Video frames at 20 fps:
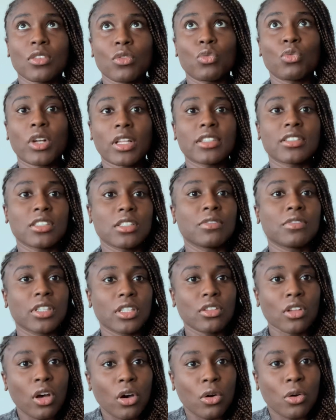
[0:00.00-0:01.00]
relatively
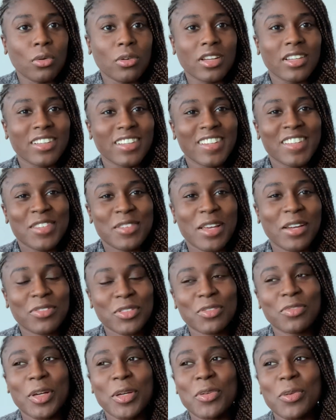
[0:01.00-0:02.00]
low, you have to
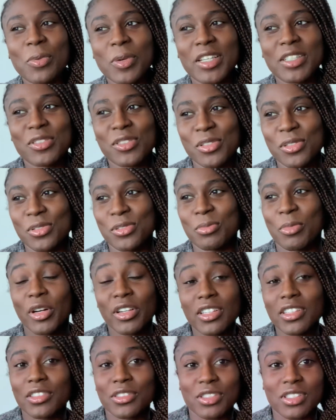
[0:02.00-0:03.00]
find a way to
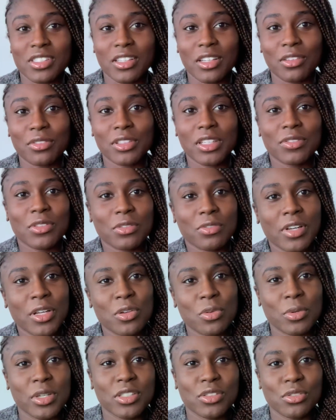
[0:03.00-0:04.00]
market yourself. You have to find
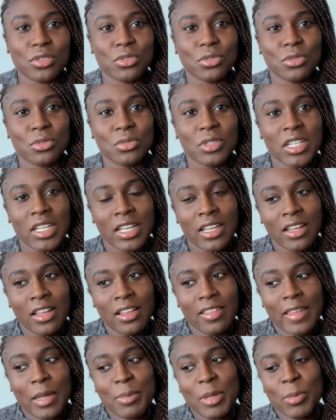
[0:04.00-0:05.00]
a way to
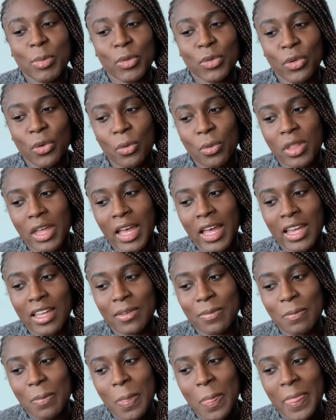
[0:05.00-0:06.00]
let people know that
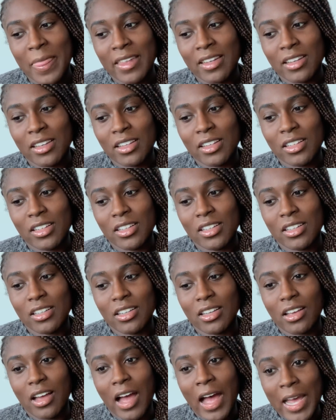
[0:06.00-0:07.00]

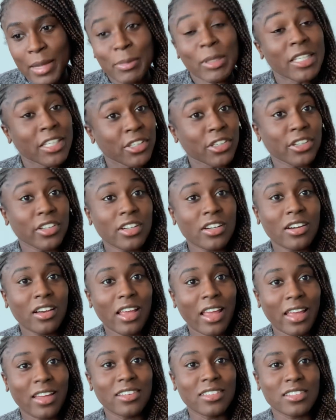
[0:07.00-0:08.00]
I'm here
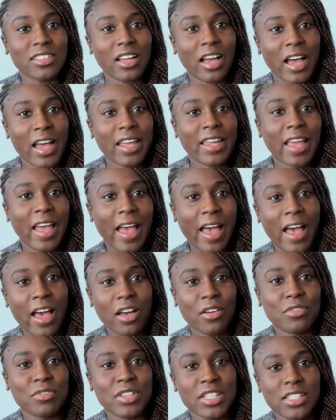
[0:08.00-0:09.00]
and I
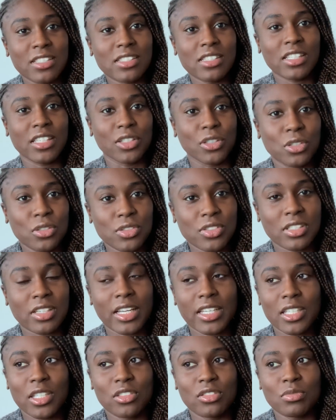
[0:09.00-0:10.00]
have these skills and
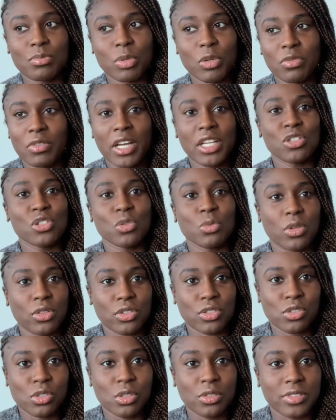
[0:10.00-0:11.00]
I can provide you with a
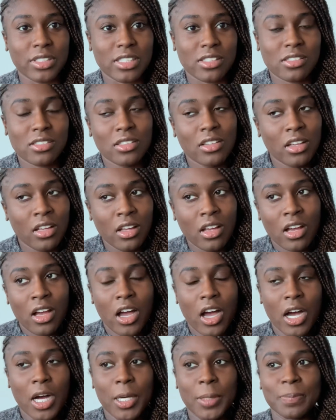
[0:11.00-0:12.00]
service.
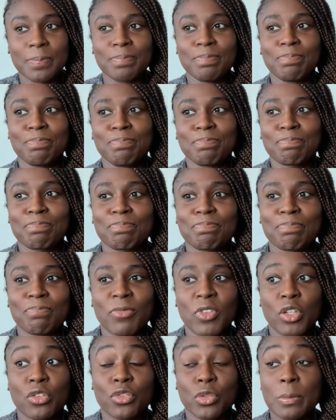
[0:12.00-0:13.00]

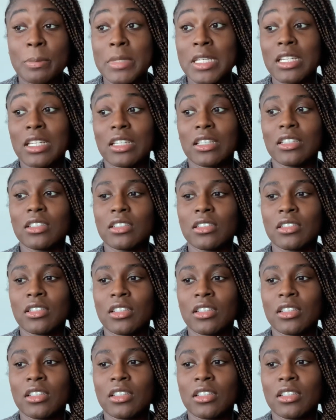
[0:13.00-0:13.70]
For me,